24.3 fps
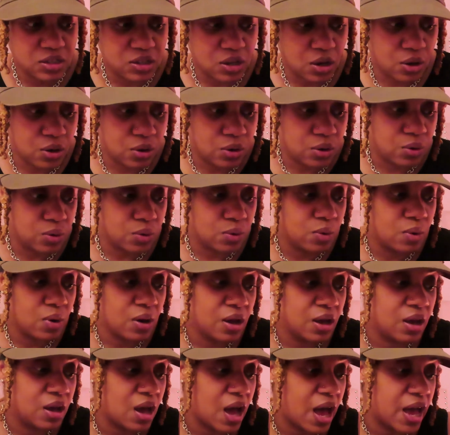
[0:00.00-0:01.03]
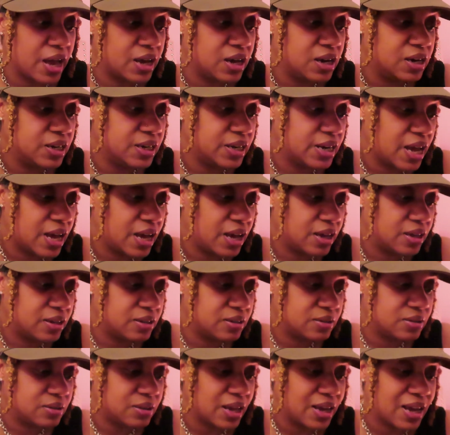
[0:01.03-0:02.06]
so I could not,
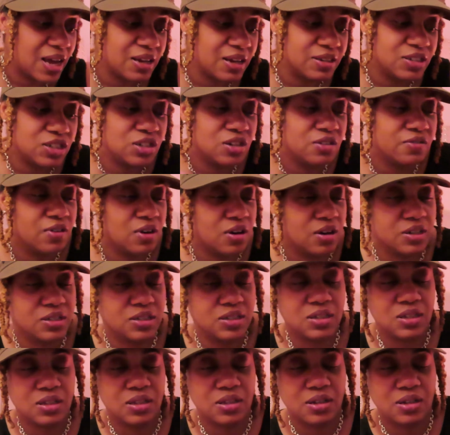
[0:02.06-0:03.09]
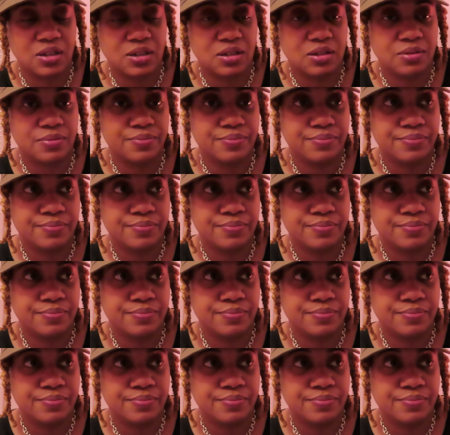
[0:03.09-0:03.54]
like, I should have gone to